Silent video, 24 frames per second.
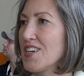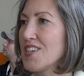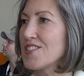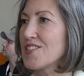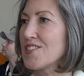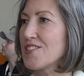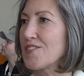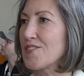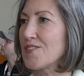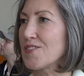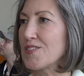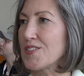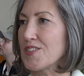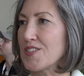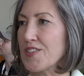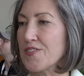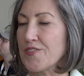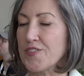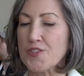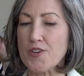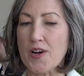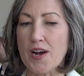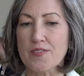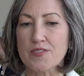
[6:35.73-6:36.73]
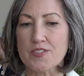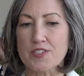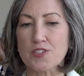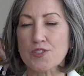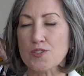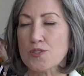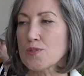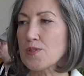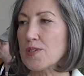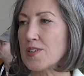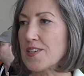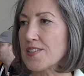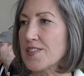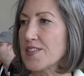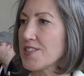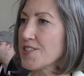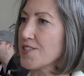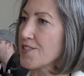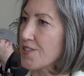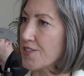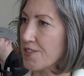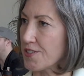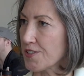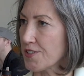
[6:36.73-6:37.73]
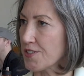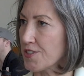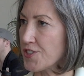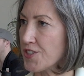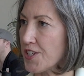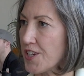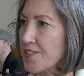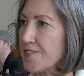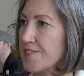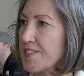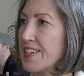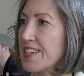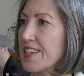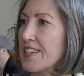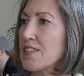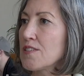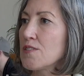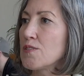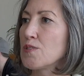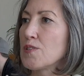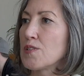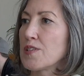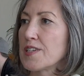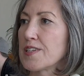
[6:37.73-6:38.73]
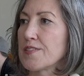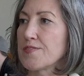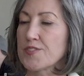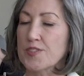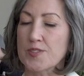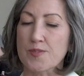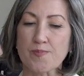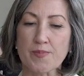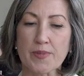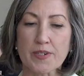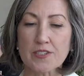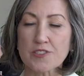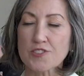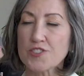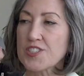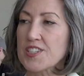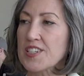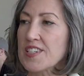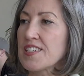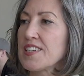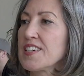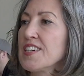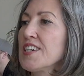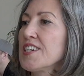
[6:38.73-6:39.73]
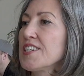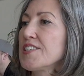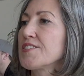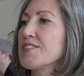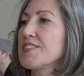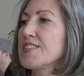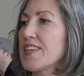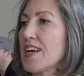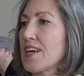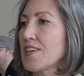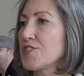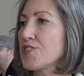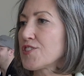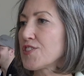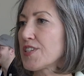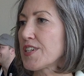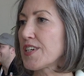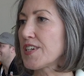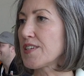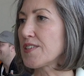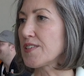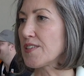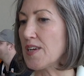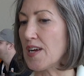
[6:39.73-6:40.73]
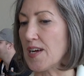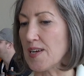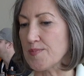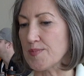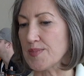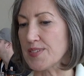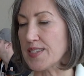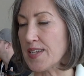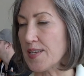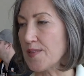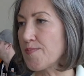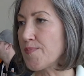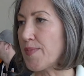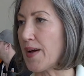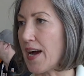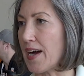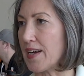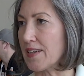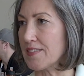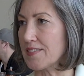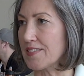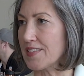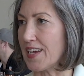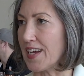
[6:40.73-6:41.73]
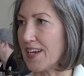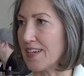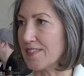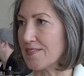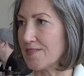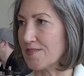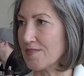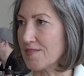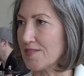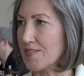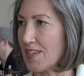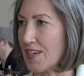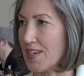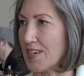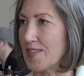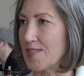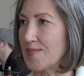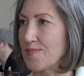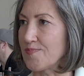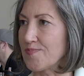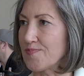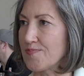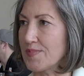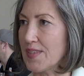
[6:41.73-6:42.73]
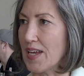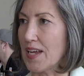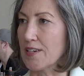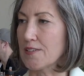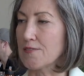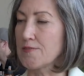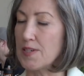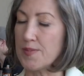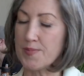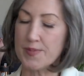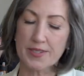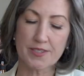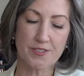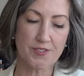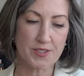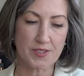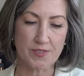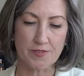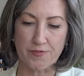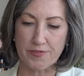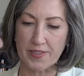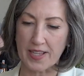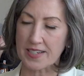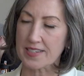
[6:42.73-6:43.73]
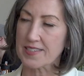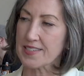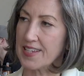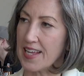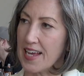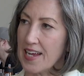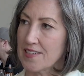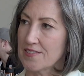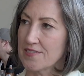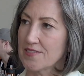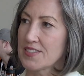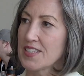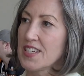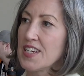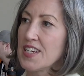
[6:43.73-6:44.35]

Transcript: So if you have a store that you're shuttering or if you're merging, you can actually um, send back that, um, that equipment, you can flex down.